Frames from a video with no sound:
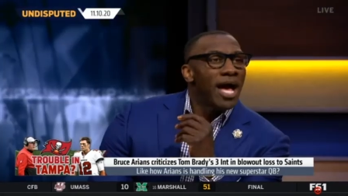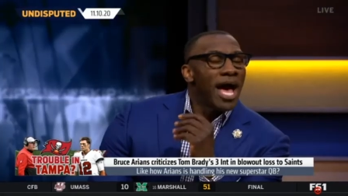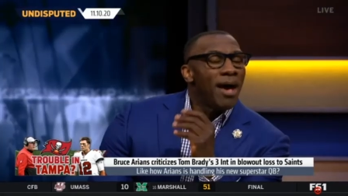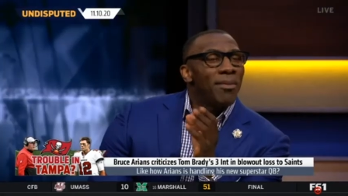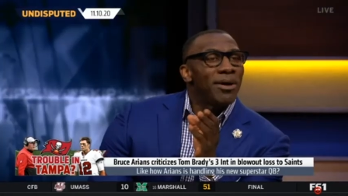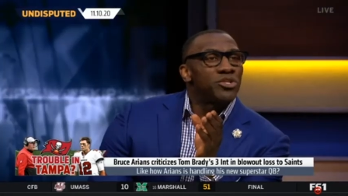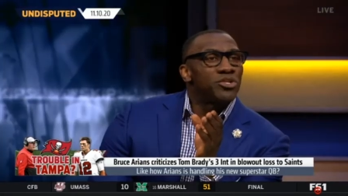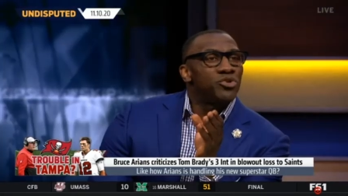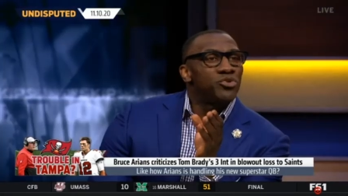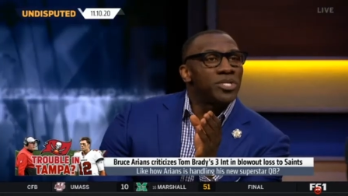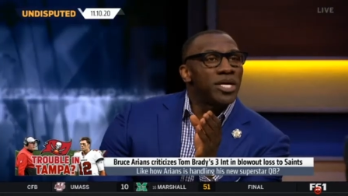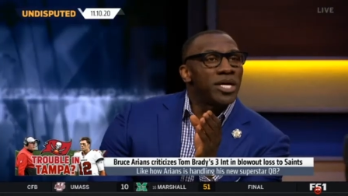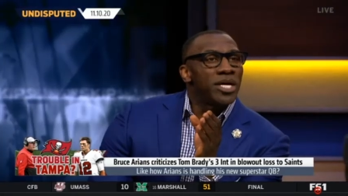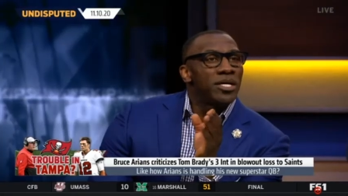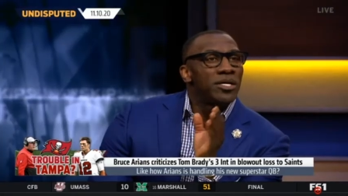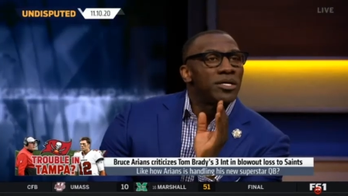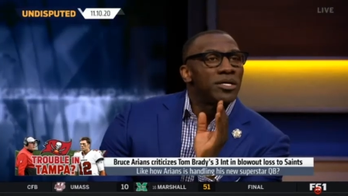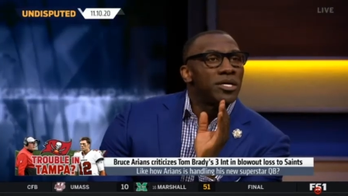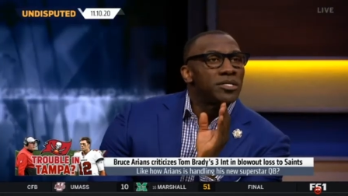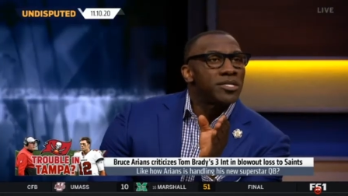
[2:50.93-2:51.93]
How about you
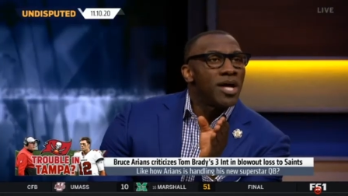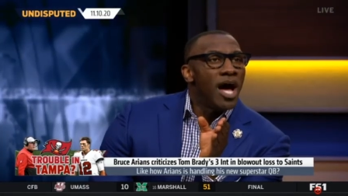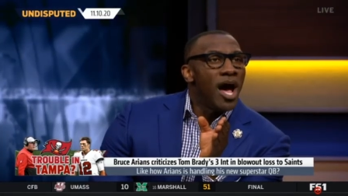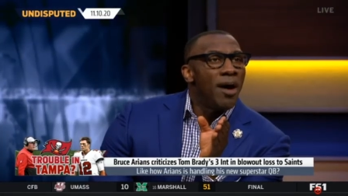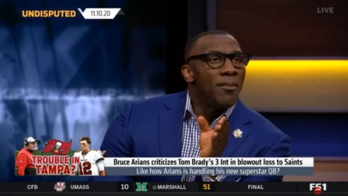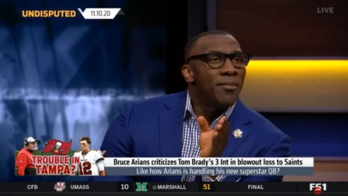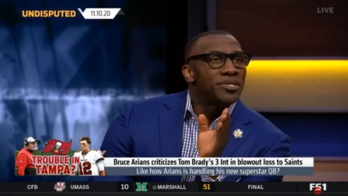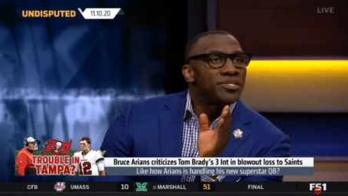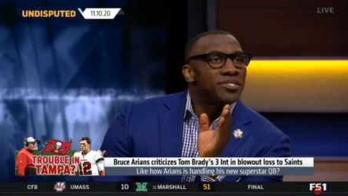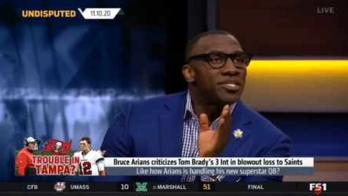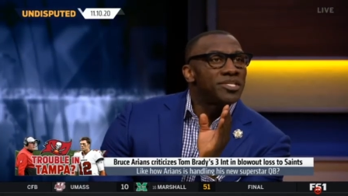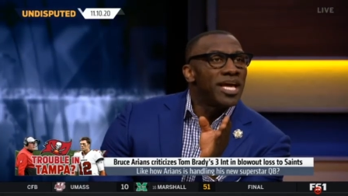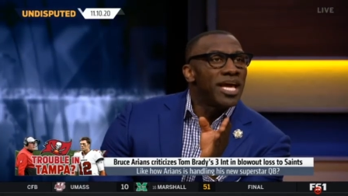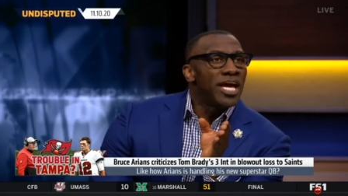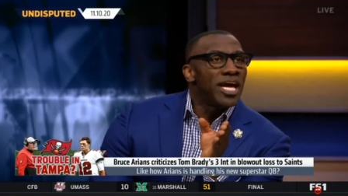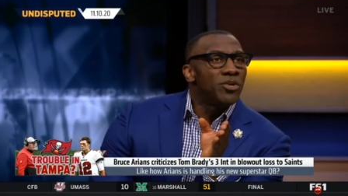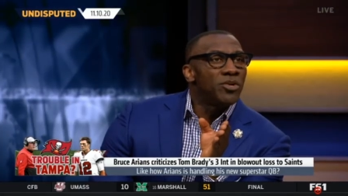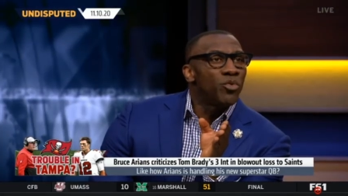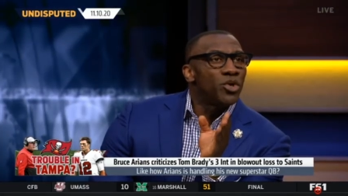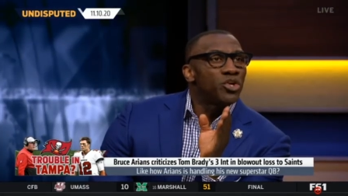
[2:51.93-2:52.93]
tell Thomas,
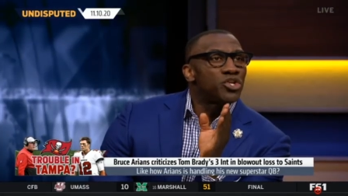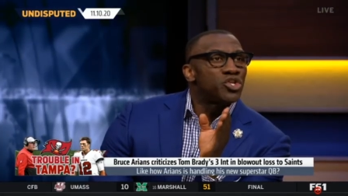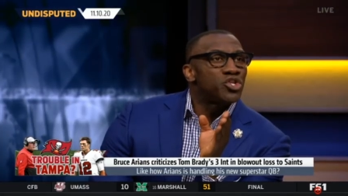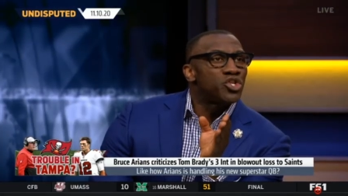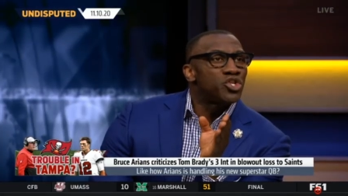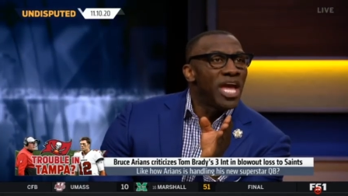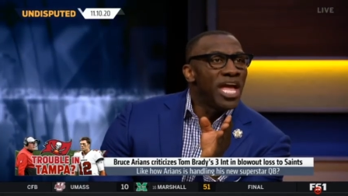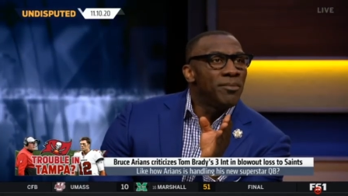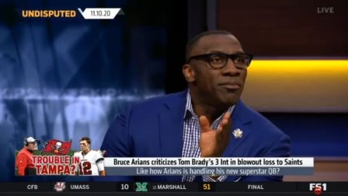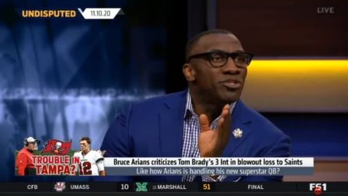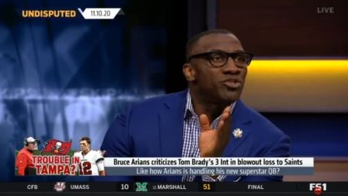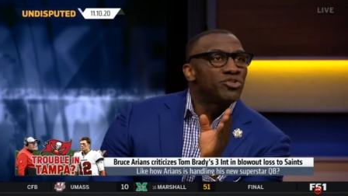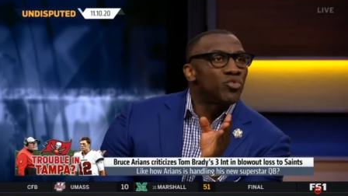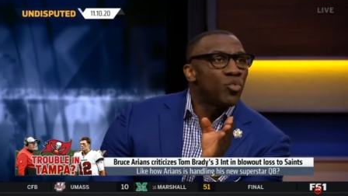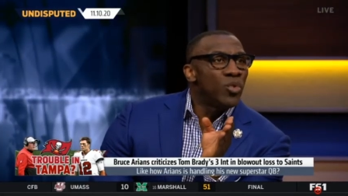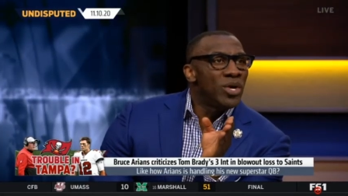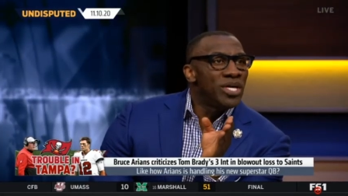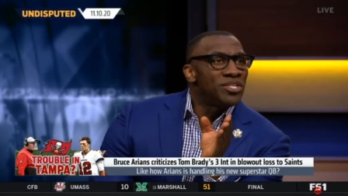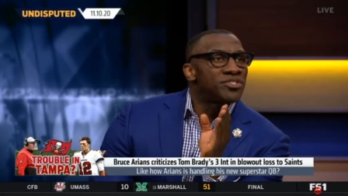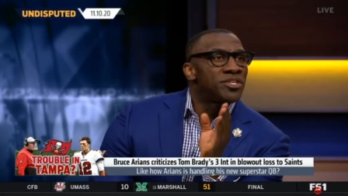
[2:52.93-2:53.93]
Edward, Jameis,
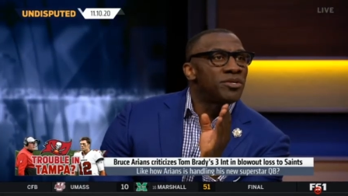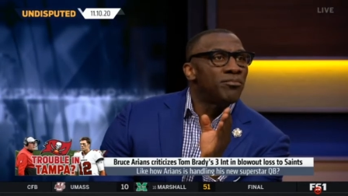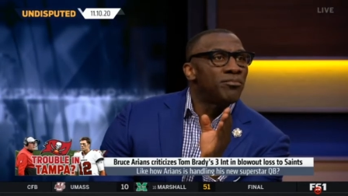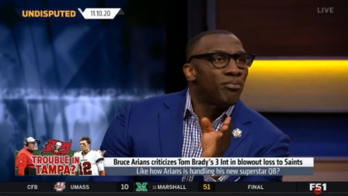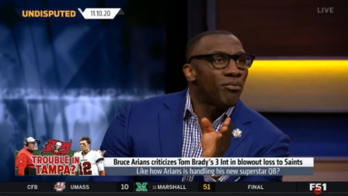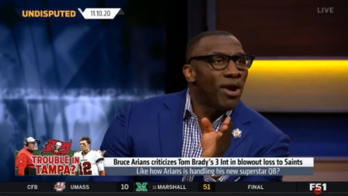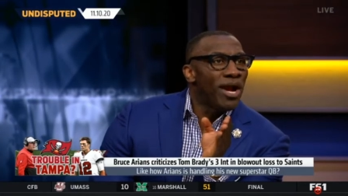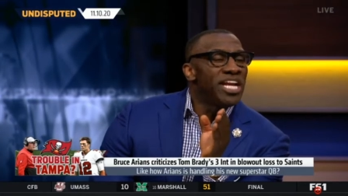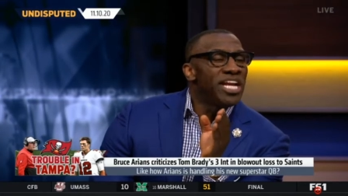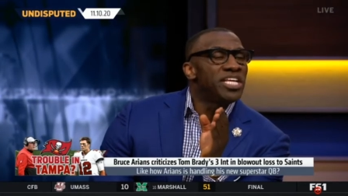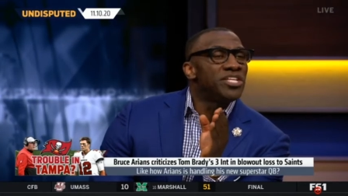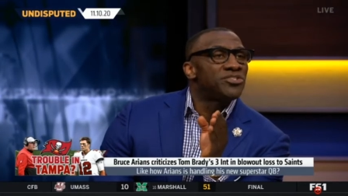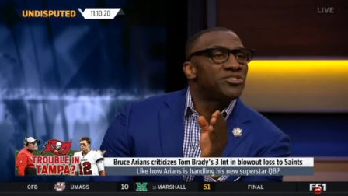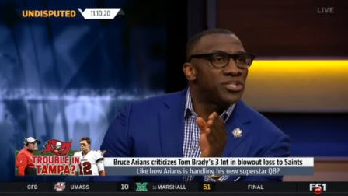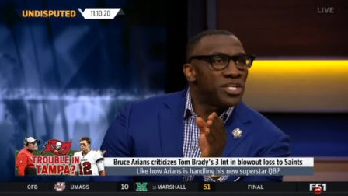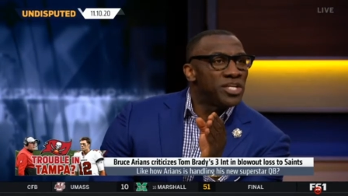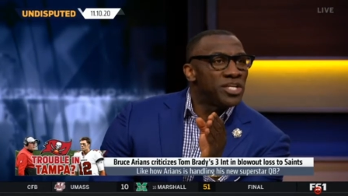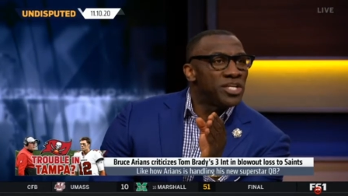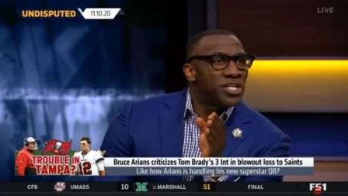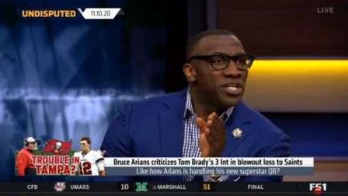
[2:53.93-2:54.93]
Winston, Brady,
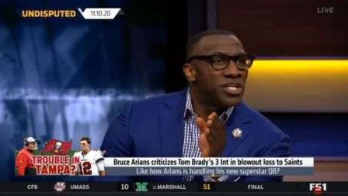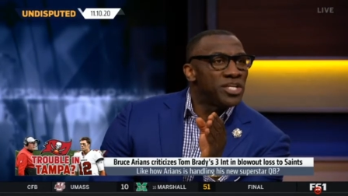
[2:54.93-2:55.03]
Sr.